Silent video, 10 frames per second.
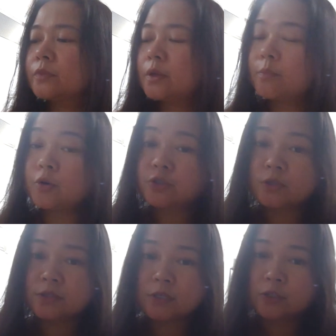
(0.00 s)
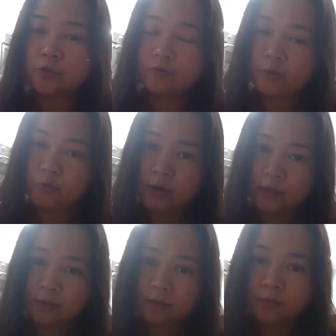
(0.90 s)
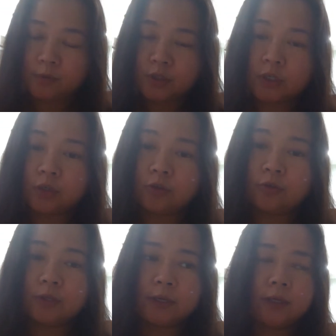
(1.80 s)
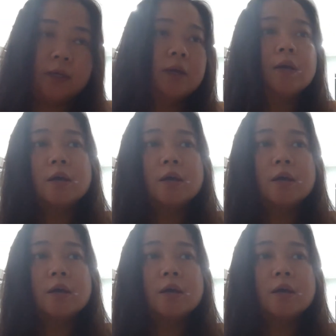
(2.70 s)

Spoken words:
emotional center of the brain, particularly